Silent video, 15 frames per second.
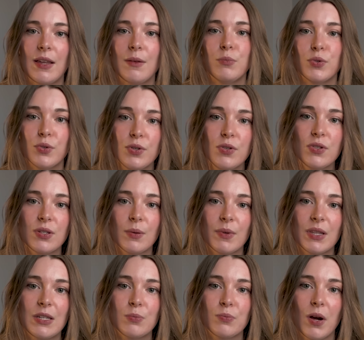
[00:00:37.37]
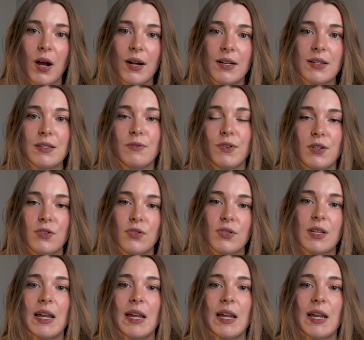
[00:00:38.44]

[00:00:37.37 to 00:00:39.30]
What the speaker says: and produce some of these products, features,